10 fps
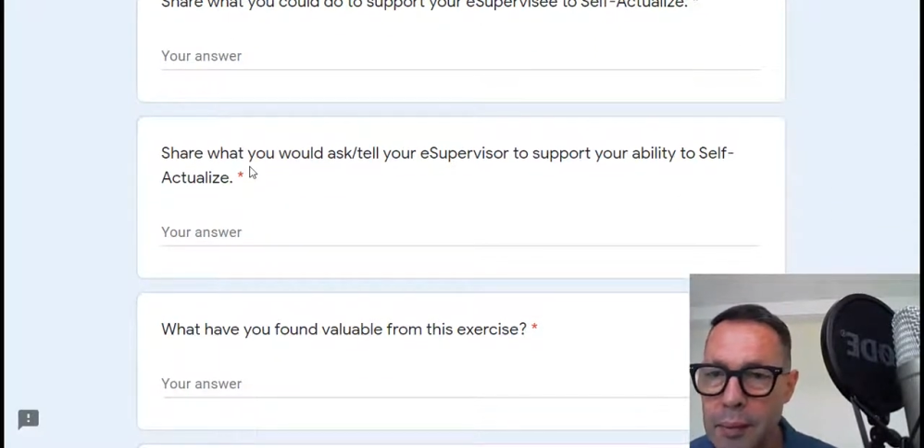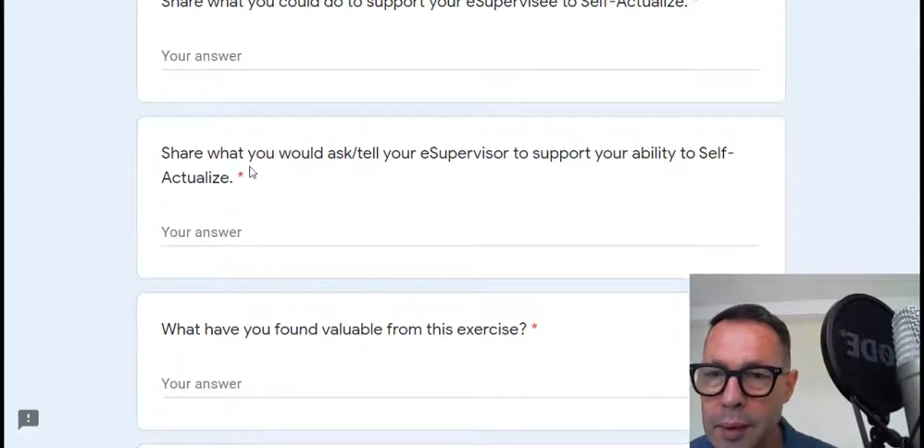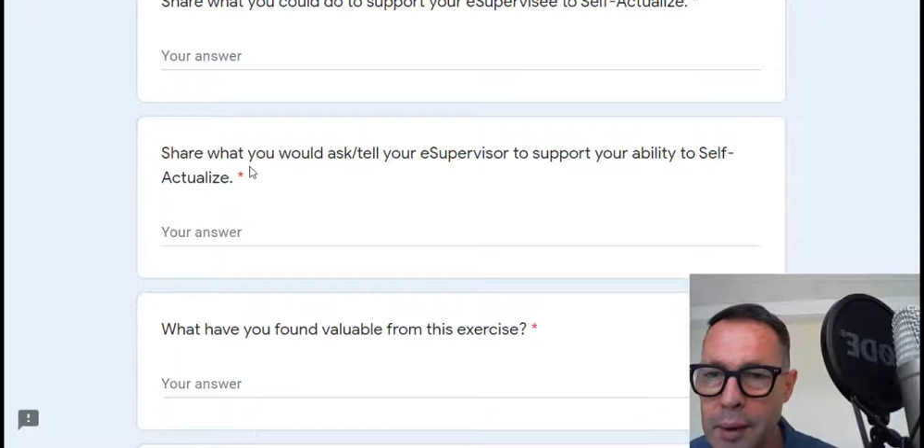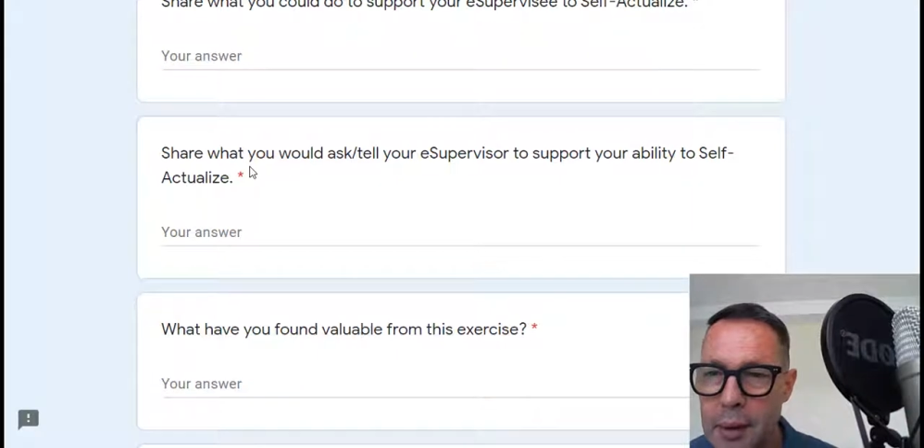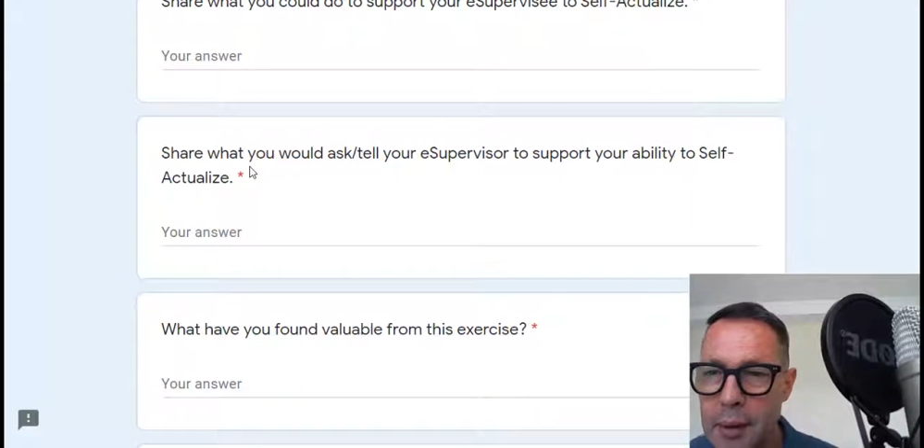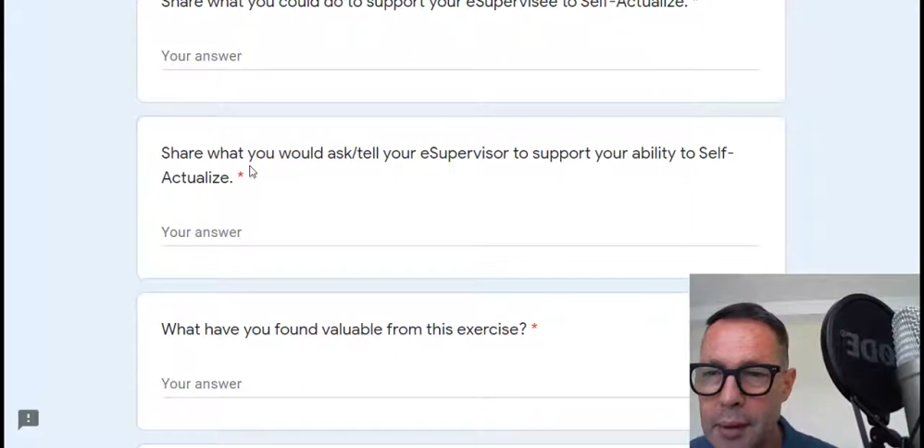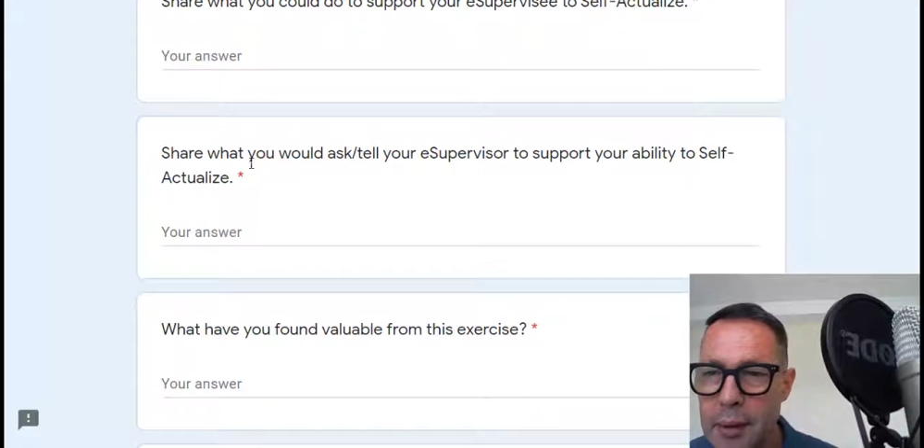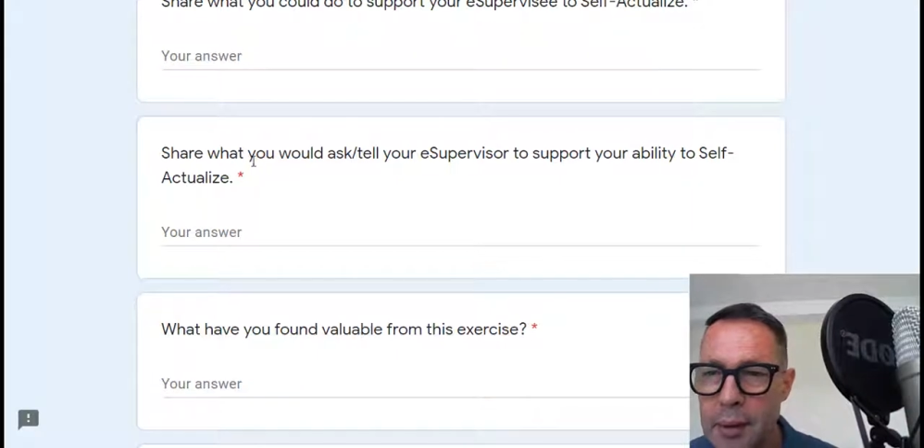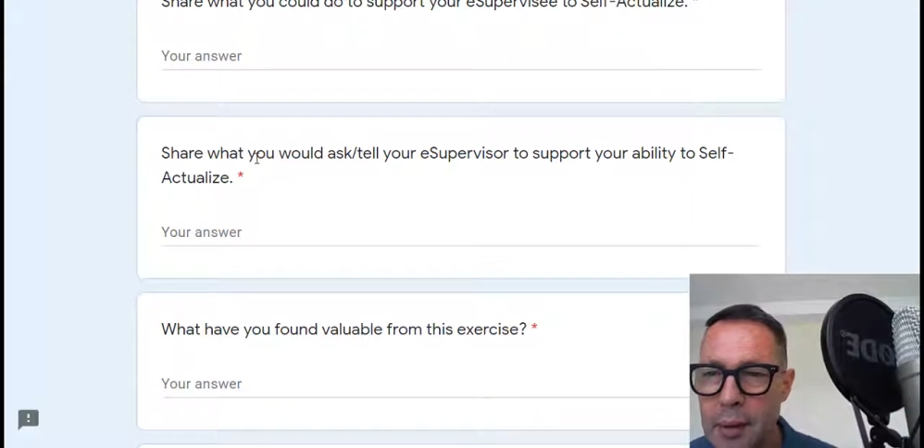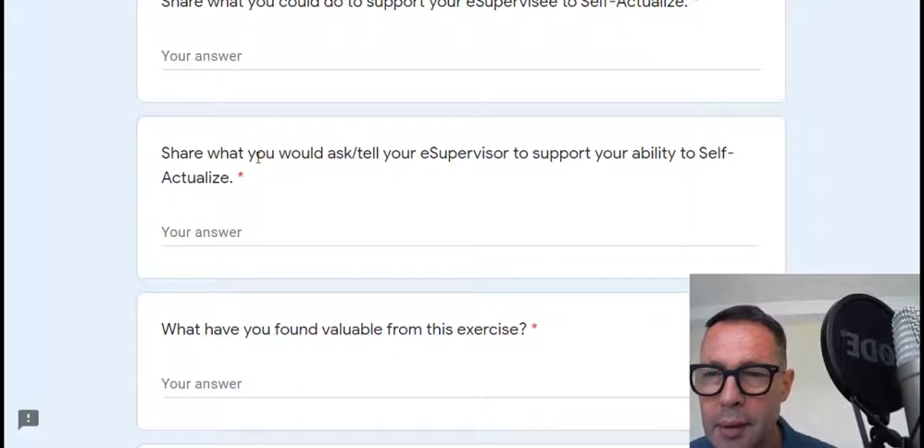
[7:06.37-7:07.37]
okay,
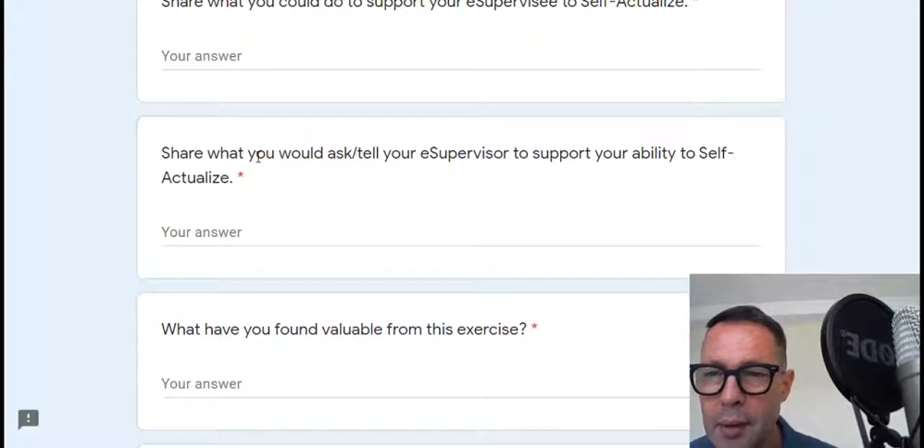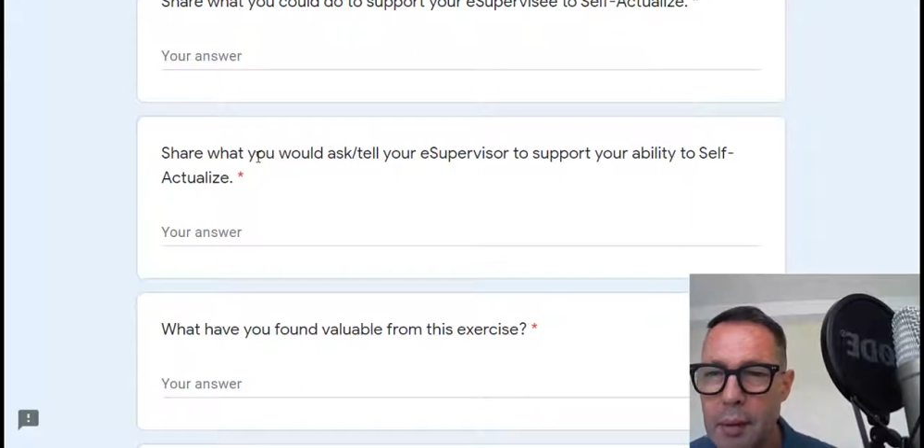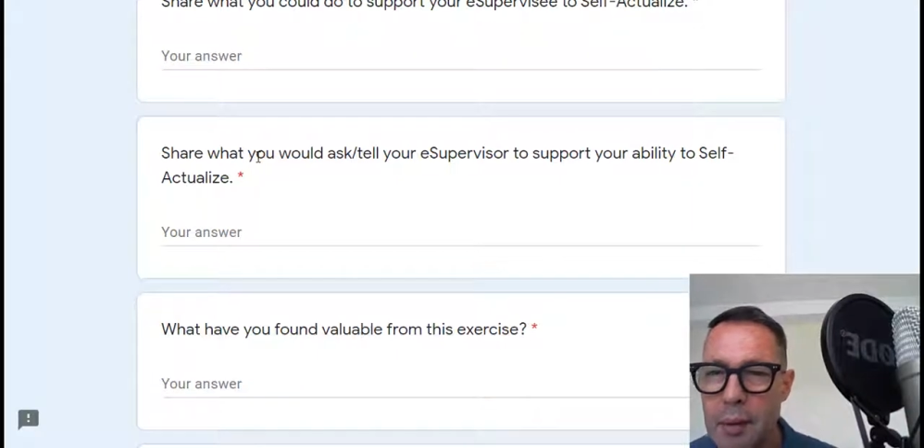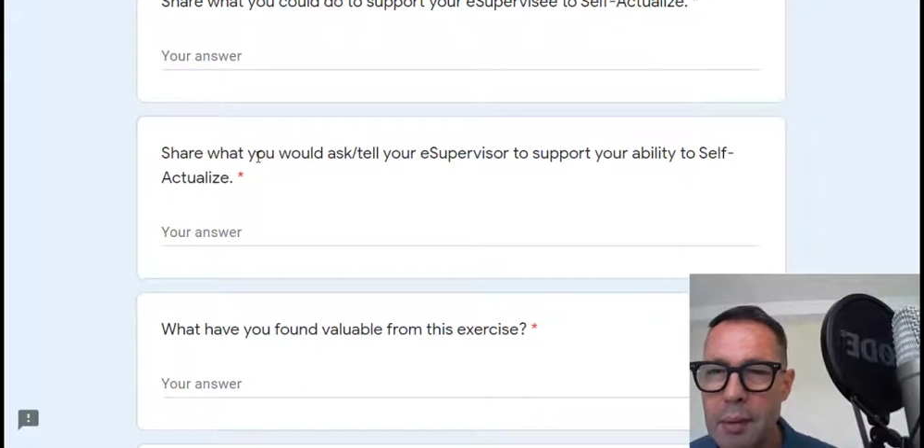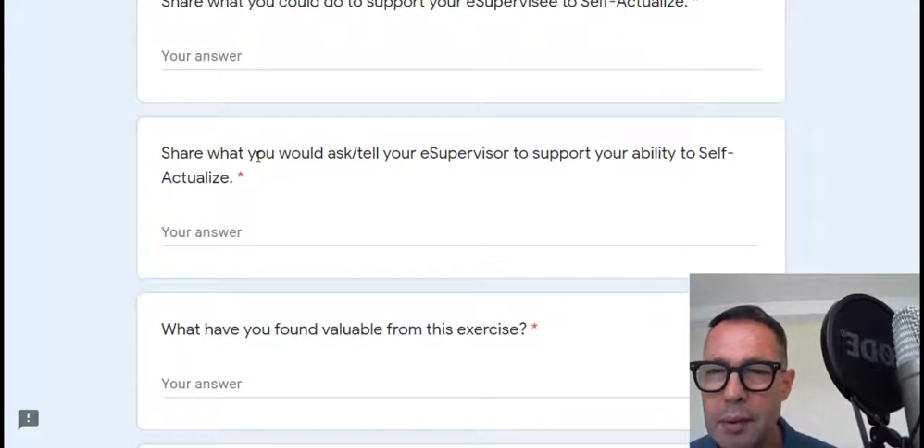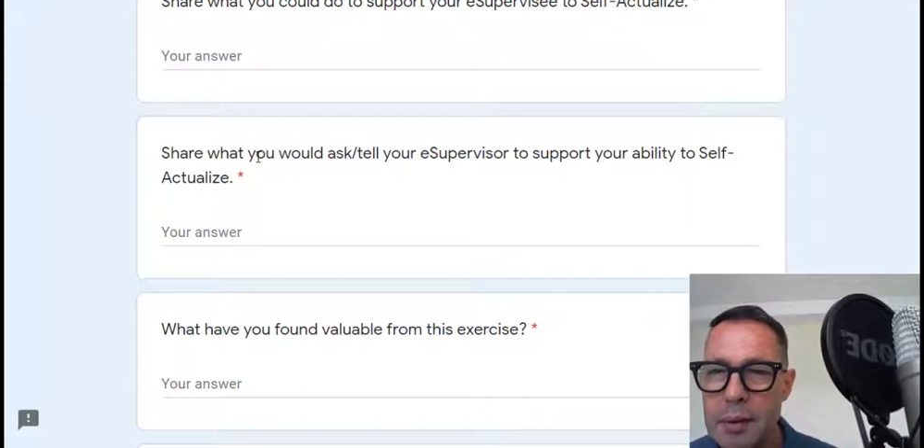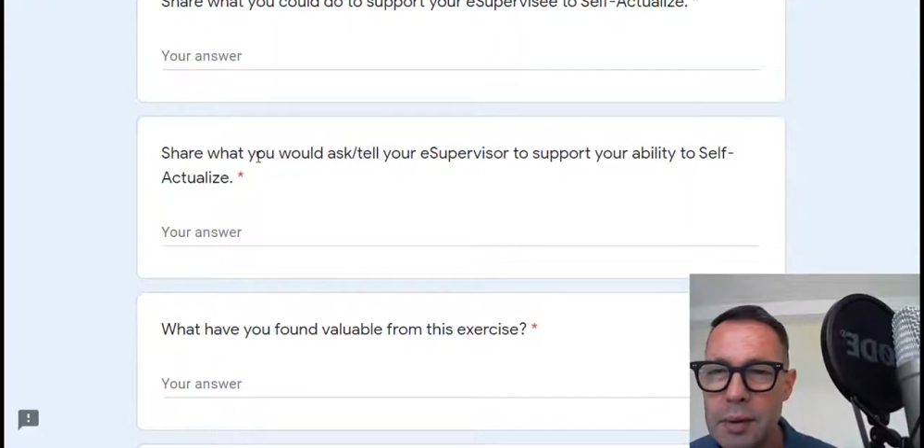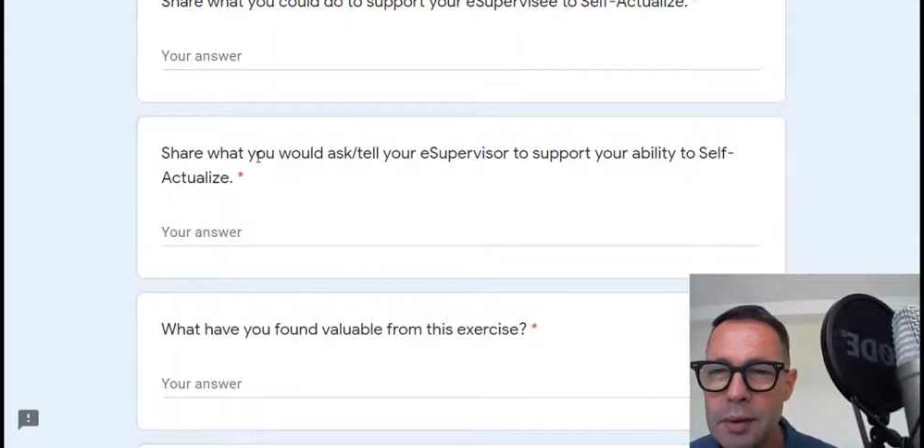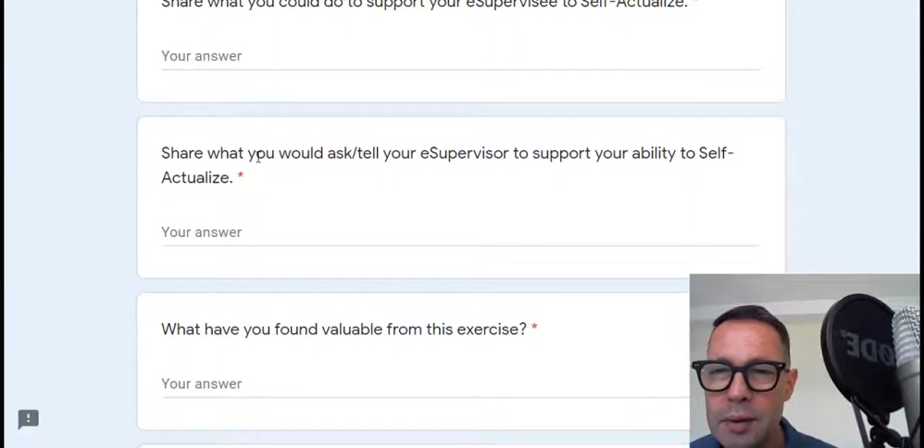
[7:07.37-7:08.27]
what would you